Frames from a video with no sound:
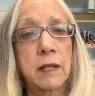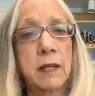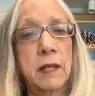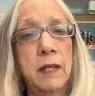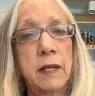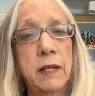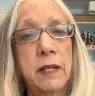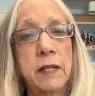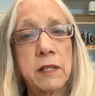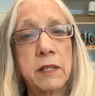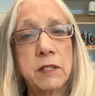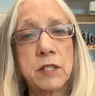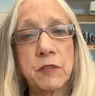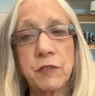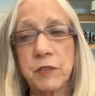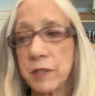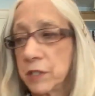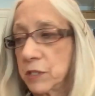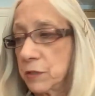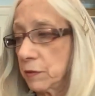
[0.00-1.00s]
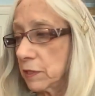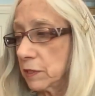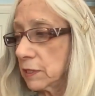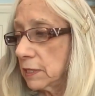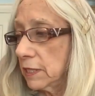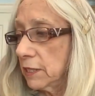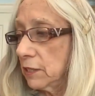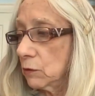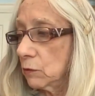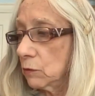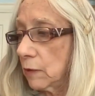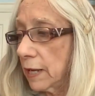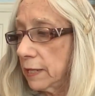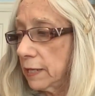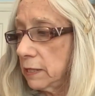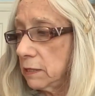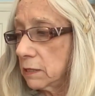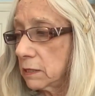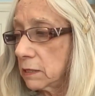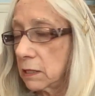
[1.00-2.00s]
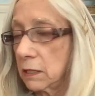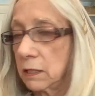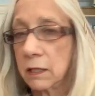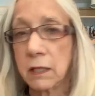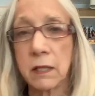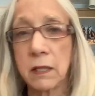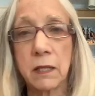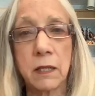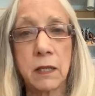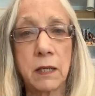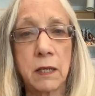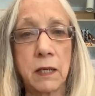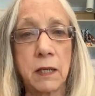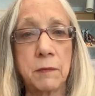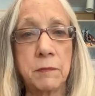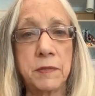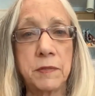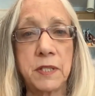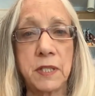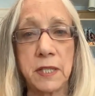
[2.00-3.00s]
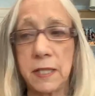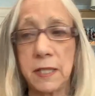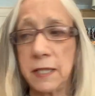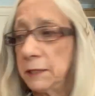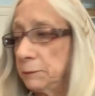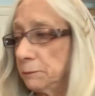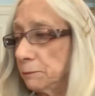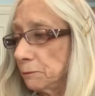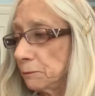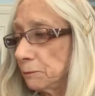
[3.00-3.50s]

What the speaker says: Canadians for Israel's Legal Rights, Club Z,